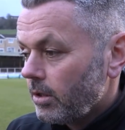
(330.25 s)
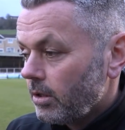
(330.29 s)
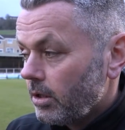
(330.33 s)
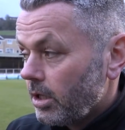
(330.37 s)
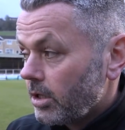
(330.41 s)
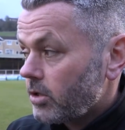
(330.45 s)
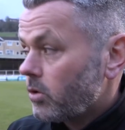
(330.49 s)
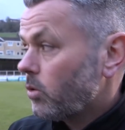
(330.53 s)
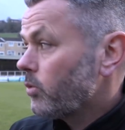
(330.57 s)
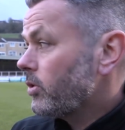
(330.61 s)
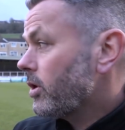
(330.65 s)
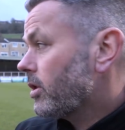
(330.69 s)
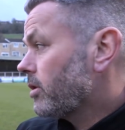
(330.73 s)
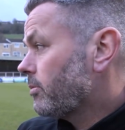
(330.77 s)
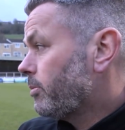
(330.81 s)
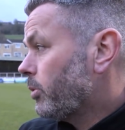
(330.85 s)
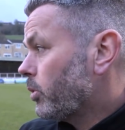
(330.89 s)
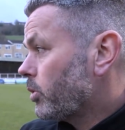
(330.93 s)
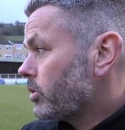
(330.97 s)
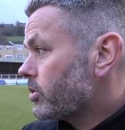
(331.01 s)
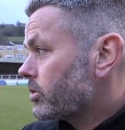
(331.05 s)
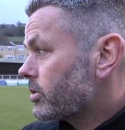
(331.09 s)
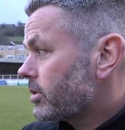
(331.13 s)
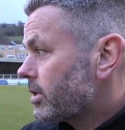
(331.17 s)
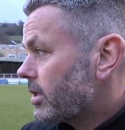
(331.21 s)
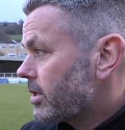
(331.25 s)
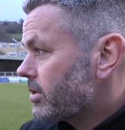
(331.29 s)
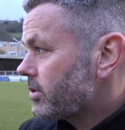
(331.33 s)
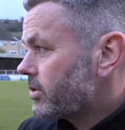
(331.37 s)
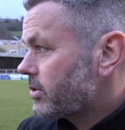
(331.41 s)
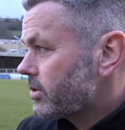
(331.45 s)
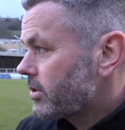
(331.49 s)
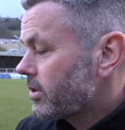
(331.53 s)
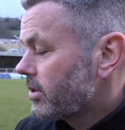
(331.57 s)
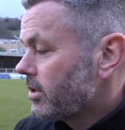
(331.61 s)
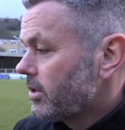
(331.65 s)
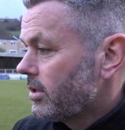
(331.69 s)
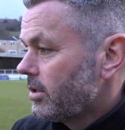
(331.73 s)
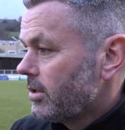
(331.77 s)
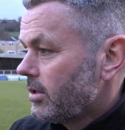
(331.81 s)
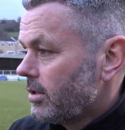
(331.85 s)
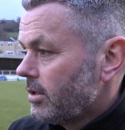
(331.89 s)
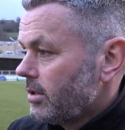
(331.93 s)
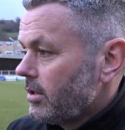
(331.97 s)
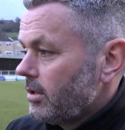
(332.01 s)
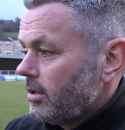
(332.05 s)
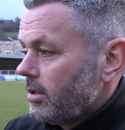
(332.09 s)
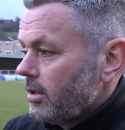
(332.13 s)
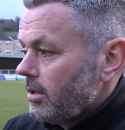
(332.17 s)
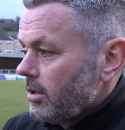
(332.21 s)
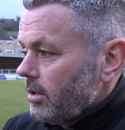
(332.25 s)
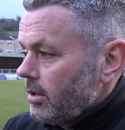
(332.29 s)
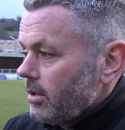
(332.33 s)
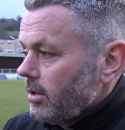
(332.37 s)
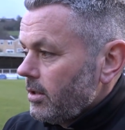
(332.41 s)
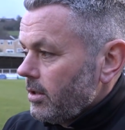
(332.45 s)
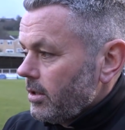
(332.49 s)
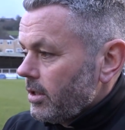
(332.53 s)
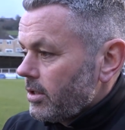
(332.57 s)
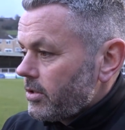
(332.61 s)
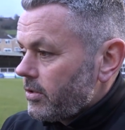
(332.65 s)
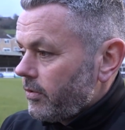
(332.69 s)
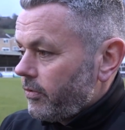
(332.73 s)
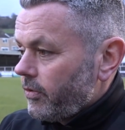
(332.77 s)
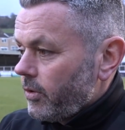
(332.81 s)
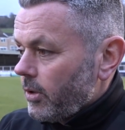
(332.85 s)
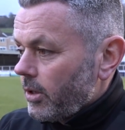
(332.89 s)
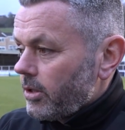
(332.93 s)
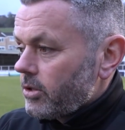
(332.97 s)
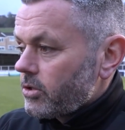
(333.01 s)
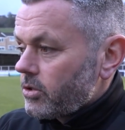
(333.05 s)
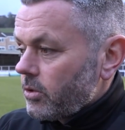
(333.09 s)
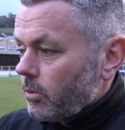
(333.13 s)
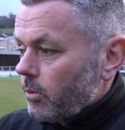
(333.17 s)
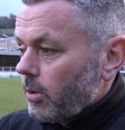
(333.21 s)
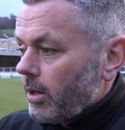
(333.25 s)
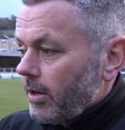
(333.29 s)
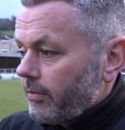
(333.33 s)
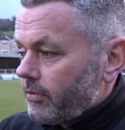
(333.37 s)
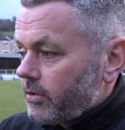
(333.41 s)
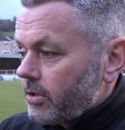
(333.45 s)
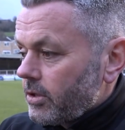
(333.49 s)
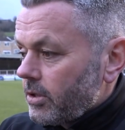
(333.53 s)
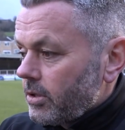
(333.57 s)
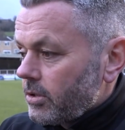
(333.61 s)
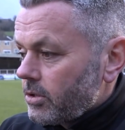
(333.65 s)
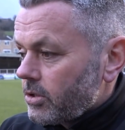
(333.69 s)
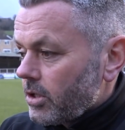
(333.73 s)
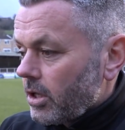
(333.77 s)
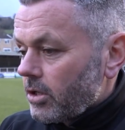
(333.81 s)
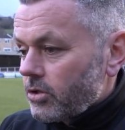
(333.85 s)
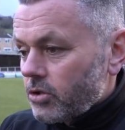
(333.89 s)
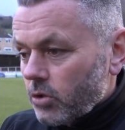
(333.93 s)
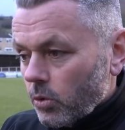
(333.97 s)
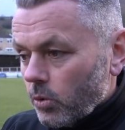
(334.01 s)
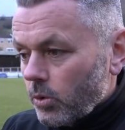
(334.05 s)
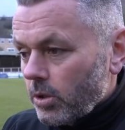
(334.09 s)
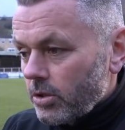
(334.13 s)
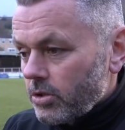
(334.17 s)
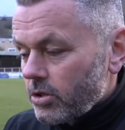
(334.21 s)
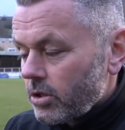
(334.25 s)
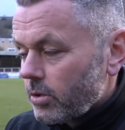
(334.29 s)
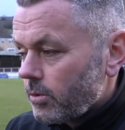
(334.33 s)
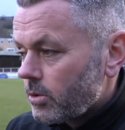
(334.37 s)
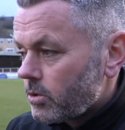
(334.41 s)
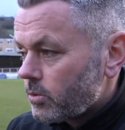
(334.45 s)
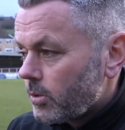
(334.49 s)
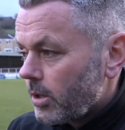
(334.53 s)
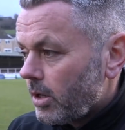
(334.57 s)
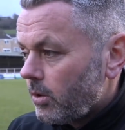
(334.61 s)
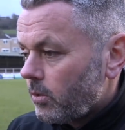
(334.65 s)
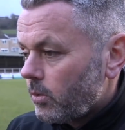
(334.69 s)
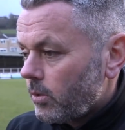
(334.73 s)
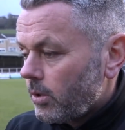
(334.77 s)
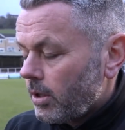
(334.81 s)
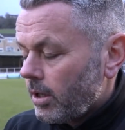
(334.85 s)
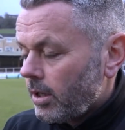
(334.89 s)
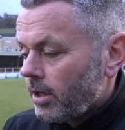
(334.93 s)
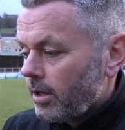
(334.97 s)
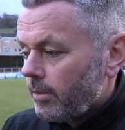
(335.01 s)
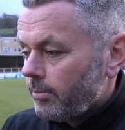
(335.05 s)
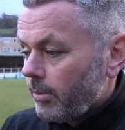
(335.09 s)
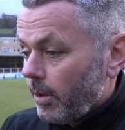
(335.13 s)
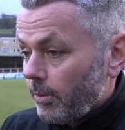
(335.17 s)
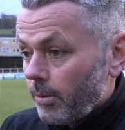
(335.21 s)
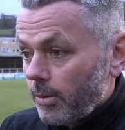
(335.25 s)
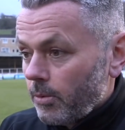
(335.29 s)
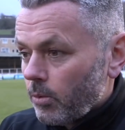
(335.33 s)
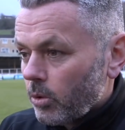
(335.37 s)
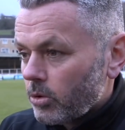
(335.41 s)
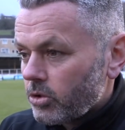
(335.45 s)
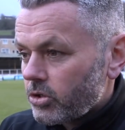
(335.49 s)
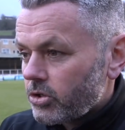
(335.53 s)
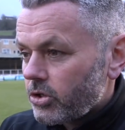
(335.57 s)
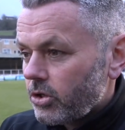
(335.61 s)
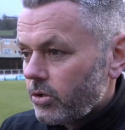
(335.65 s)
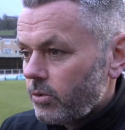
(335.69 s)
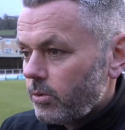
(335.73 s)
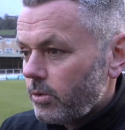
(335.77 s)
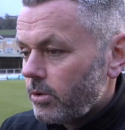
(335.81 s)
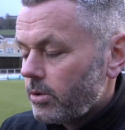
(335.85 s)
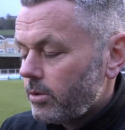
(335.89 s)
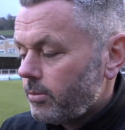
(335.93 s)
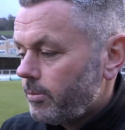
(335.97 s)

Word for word: Like all the other boys, there's there's a few others that we'll have to start talking to as well, um, and we want to.